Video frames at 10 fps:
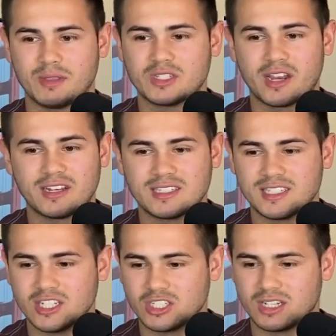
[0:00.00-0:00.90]
He's not a
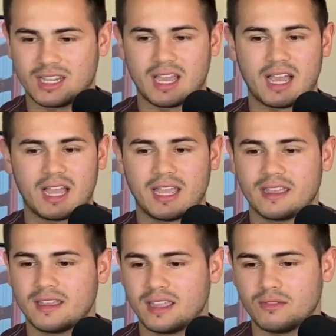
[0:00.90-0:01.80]
decision
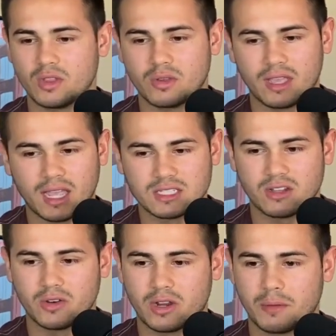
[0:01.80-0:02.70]
guy, even though he has
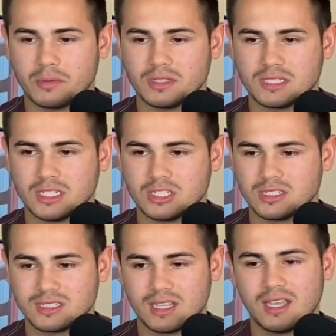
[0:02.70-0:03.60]
gone to a couple of
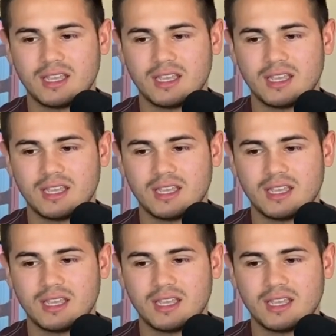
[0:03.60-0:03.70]
decisions.